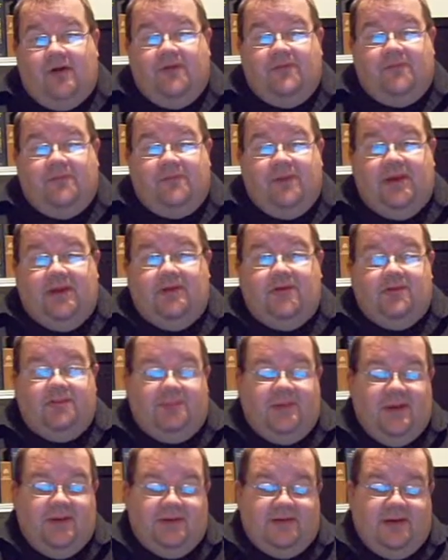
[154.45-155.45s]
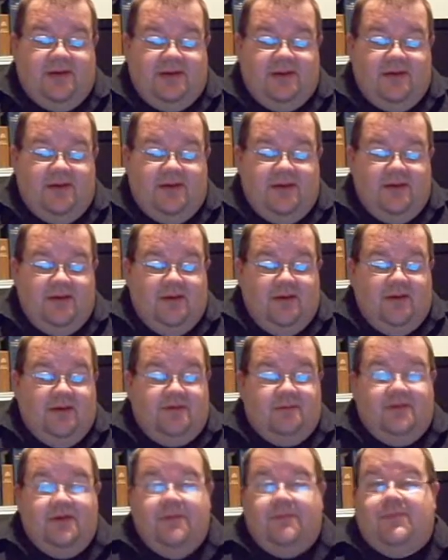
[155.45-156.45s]
appeal is pending,
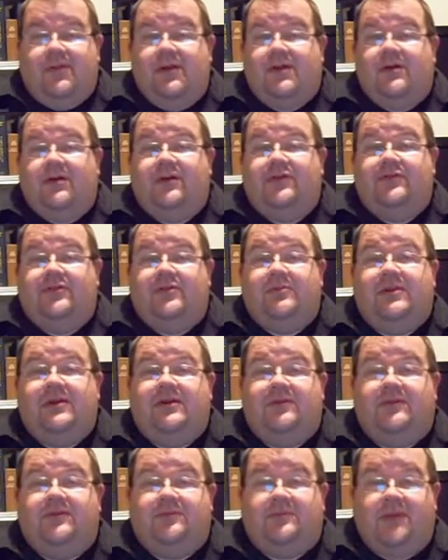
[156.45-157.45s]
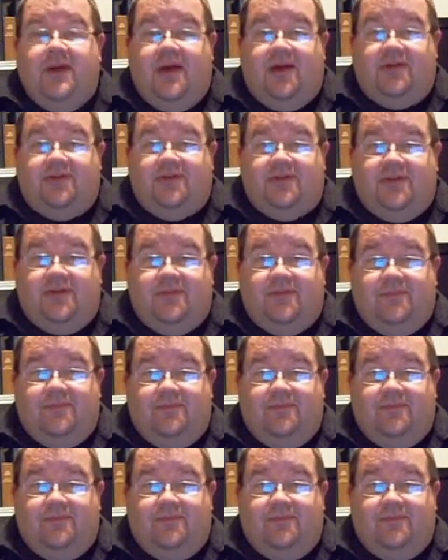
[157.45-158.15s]
the appeal is to be dismissed.